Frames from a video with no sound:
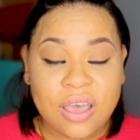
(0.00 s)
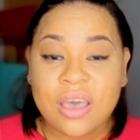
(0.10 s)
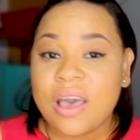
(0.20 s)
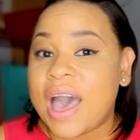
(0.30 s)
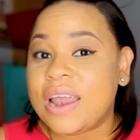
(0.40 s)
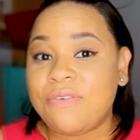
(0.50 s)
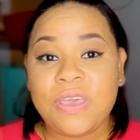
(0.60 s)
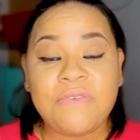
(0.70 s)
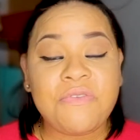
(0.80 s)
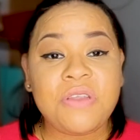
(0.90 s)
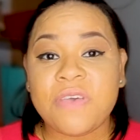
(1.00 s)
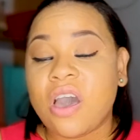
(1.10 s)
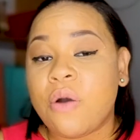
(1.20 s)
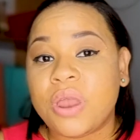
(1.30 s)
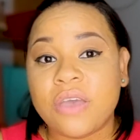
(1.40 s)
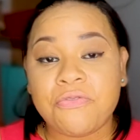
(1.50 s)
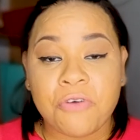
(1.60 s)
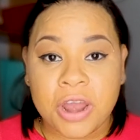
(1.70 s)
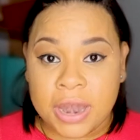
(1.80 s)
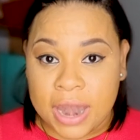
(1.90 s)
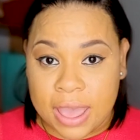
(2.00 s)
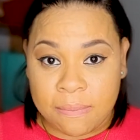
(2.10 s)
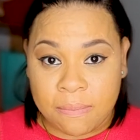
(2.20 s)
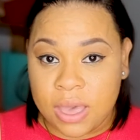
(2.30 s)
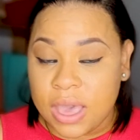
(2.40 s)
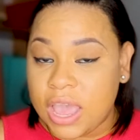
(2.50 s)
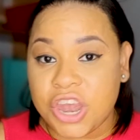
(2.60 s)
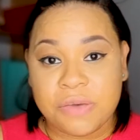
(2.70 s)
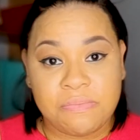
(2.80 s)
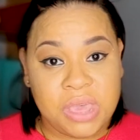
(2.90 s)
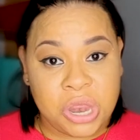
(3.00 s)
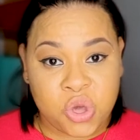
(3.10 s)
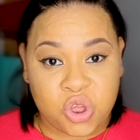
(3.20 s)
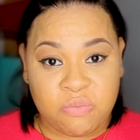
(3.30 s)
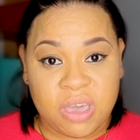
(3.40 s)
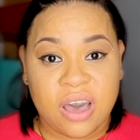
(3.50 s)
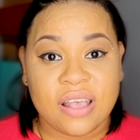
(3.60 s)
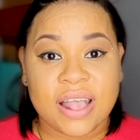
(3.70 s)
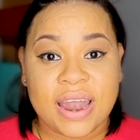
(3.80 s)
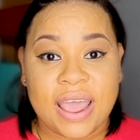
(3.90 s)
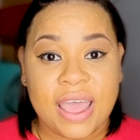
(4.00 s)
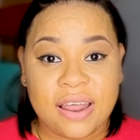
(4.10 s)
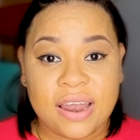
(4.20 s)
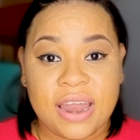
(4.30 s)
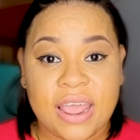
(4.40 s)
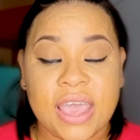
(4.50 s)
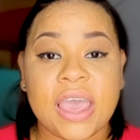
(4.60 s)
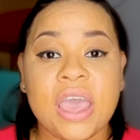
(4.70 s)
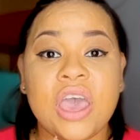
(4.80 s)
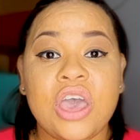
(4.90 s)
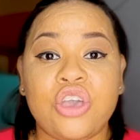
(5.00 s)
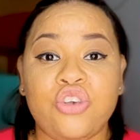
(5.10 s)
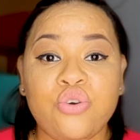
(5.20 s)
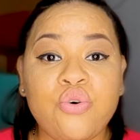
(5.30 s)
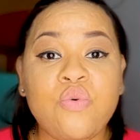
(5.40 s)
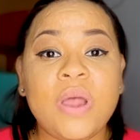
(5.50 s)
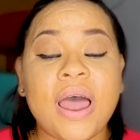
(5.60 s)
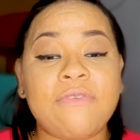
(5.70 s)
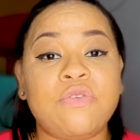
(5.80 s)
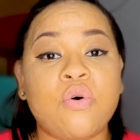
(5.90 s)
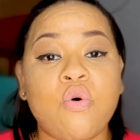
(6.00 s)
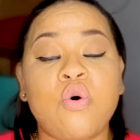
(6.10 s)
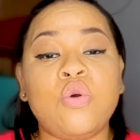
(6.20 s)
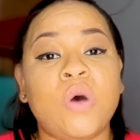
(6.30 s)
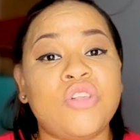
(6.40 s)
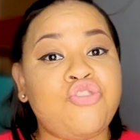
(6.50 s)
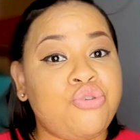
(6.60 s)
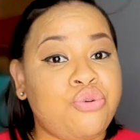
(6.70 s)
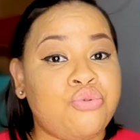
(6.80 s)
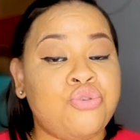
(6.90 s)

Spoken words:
And even if you go with your friend them, it not mean nothing, because at the end of the day, you will have to own what you do.